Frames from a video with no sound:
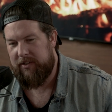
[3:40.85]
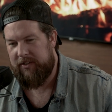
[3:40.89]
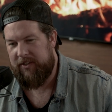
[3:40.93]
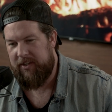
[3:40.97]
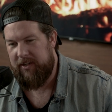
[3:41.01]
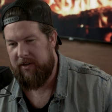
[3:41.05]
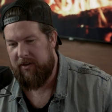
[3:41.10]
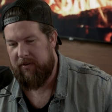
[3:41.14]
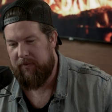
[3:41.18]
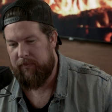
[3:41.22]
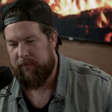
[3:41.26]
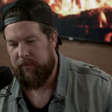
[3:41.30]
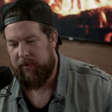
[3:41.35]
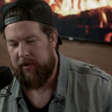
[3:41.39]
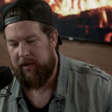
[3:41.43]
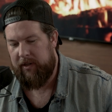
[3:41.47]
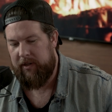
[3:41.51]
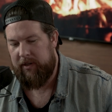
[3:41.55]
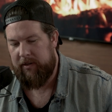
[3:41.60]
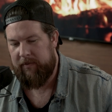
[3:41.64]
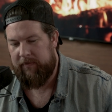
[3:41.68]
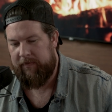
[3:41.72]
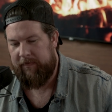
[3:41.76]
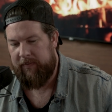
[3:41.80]
she
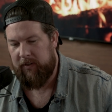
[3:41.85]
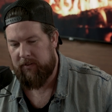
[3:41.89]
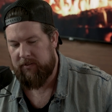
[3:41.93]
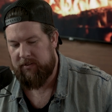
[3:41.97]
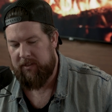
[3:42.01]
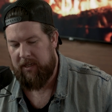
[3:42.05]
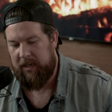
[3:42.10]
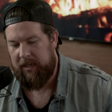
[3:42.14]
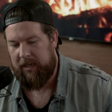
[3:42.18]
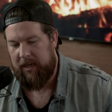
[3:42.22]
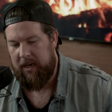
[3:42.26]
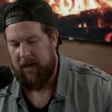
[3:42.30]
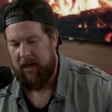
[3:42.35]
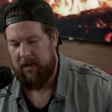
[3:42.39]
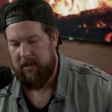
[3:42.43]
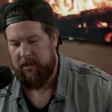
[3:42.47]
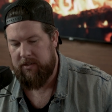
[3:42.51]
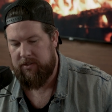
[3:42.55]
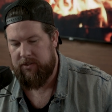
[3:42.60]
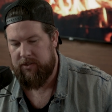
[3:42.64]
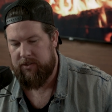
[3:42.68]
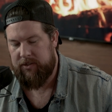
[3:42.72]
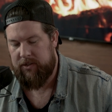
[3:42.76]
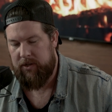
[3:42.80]
really feels like God
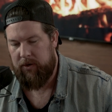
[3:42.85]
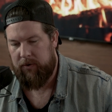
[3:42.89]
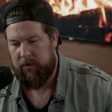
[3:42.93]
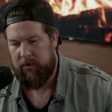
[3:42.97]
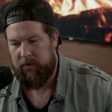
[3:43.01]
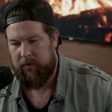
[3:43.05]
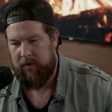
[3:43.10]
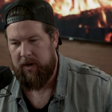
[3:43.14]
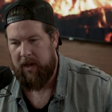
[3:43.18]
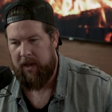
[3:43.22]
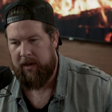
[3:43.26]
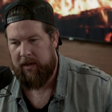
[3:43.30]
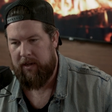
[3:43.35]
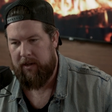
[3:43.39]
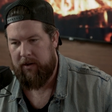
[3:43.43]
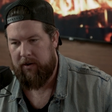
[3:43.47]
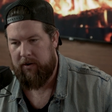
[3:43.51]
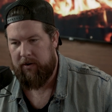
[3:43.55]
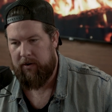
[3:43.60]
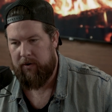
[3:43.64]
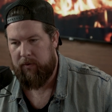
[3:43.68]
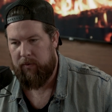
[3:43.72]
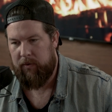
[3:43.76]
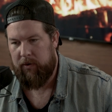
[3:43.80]
has just told her right now.
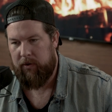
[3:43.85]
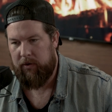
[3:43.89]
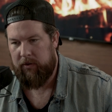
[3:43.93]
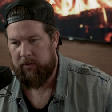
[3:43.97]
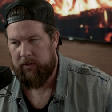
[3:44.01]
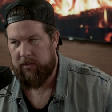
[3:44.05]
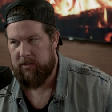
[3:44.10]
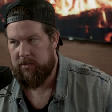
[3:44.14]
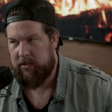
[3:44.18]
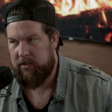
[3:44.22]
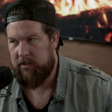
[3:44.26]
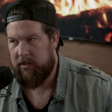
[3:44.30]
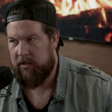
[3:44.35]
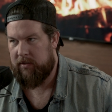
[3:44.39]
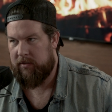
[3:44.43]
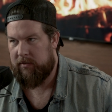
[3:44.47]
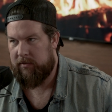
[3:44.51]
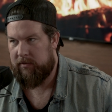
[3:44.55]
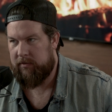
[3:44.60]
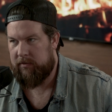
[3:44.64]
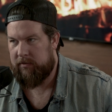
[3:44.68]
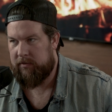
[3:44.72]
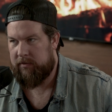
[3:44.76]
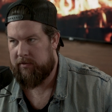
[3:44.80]
Her role is to
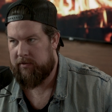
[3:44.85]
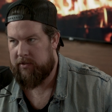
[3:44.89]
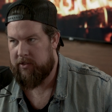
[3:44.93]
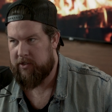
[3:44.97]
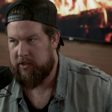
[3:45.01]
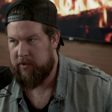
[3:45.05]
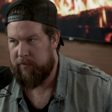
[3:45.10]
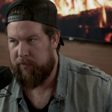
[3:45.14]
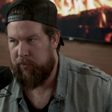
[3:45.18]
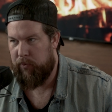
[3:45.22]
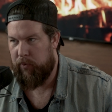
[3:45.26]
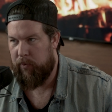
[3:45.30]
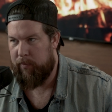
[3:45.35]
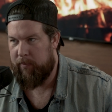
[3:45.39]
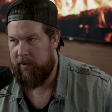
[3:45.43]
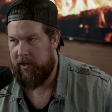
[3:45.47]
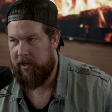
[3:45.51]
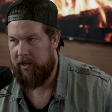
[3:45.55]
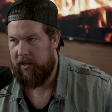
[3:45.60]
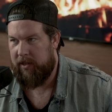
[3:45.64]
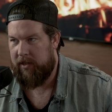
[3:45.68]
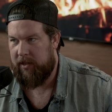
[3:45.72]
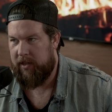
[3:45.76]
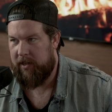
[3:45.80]
to support
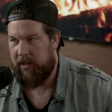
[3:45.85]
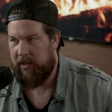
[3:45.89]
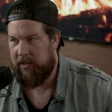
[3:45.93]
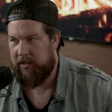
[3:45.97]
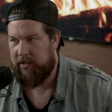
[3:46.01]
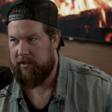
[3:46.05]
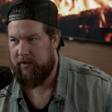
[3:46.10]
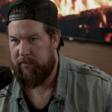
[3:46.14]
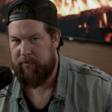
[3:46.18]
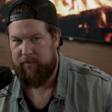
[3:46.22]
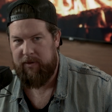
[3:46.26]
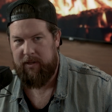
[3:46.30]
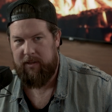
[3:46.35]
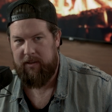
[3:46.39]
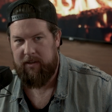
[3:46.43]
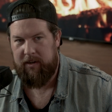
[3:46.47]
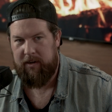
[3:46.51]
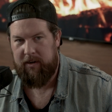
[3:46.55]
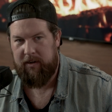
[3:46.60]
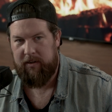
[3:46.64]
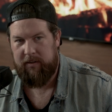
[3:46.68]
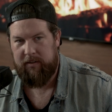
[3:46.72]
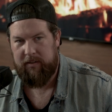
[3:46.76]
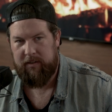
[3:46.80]
me yeah. and to be
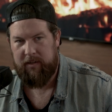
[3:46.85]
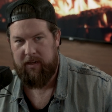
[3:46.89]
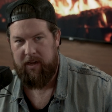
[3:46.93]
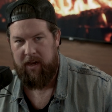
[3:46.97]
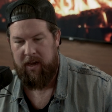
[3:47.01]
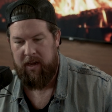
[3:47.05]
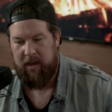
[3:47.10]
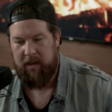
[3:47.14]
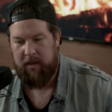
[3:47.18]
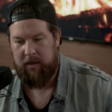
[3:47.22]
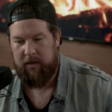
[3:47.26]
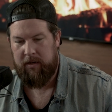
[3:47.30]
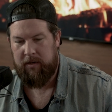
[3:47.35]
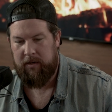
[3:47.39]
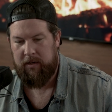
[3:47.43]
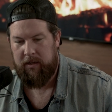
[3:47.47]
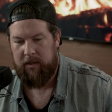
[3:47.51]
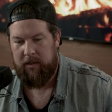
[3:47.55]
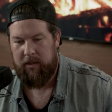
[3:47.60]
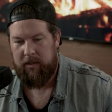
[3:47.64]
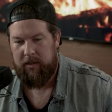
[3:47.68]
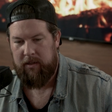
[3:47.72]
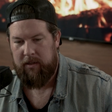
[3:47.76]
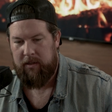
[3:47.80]
there, and
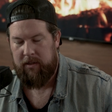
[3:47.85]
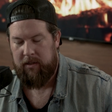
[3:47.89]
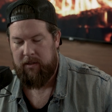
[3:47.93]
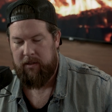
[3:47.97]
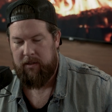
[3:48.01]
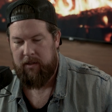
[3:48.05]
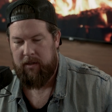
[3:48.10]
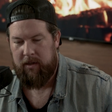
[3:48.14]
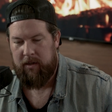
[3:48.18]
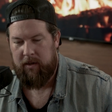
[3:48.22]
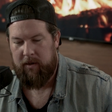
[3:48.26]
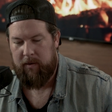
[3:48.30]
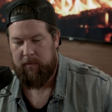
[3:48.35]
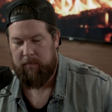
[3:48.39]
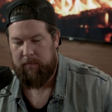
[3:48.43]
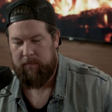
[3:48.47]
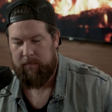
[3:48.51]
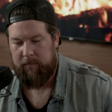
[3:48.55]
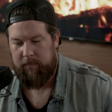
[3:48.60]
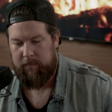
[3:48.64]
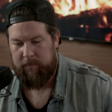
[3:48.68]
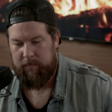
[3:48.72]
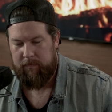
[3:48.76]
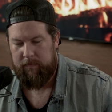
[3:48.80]

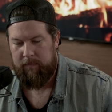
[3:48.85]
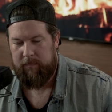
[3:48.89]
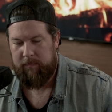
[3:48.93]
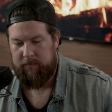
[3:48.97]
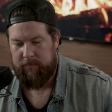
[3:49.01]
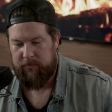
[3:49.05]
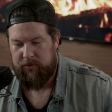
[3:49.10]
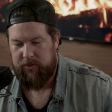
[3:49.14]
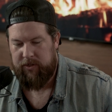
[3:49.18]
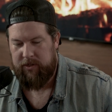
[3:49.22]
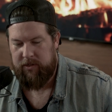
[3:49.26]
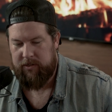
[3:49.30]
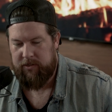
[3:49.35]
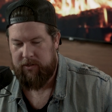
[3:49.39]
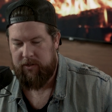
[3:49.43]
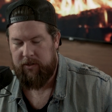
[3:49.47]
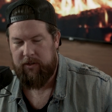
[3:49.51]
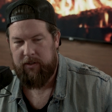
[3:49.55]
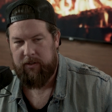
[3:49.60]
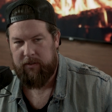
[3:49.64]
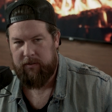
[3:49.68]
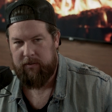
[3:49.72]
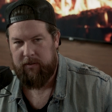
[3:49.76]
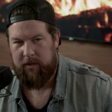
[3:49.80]
um, she's
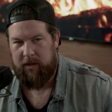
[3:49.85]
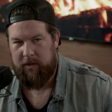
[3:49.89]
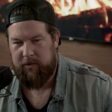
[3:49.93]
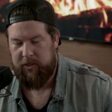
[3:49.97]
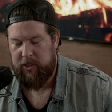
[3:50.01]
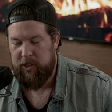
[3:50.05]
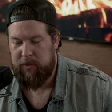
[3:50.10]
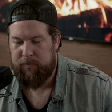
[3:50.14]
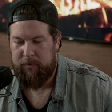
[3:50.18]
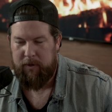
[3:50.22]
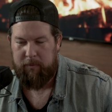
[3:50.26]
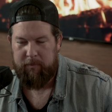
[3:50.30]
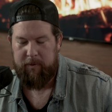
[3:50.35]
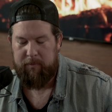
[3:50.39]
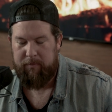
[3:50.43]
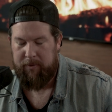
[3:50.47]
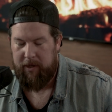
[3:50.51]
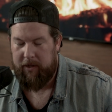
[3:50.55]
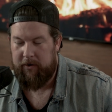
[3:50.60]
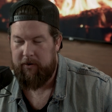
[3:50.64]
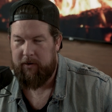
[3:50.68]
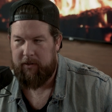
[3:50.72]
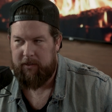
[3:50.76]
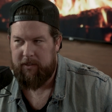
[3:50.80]
good at. She's probably
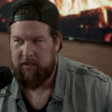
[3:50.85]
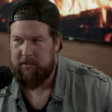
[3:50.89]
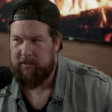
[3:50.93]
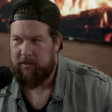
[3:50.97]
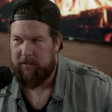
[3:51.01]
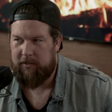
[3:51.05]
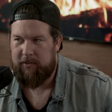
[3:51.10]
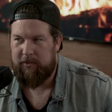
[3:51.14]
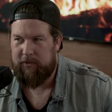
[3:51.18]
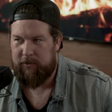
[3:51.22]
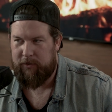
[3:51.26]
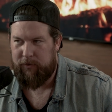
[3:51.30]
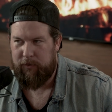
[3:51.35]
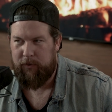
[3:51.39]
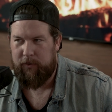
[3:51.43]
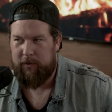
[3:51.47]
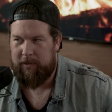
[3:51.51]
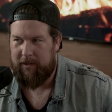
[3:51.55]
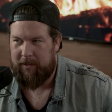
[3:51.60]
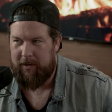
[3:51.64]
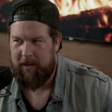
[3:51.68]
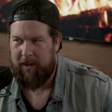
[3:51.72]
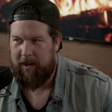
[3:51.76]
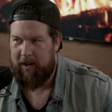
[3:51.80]
better at listening to the Lord
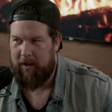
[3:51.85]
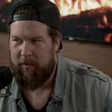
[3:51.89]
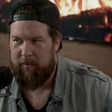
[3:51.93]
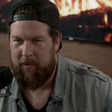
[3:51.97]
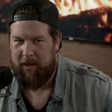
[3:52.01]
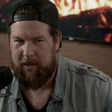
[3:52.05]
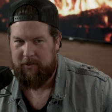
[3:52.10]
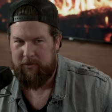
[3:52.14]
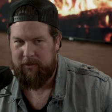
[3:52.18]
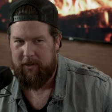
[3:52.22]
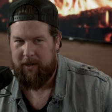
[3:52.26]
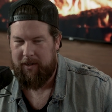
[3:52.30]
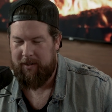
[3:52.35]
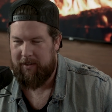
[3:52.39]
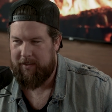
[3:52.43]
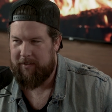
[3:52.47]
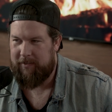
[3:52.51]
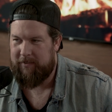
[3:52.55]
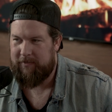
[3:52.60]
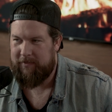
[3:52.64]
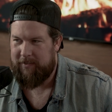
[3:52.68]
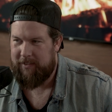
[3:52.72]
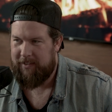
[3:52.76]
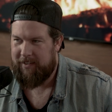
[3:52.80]
than I am. I try mm.
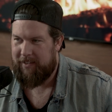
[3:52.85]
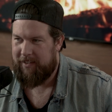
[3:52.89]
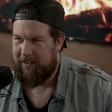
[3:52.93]
to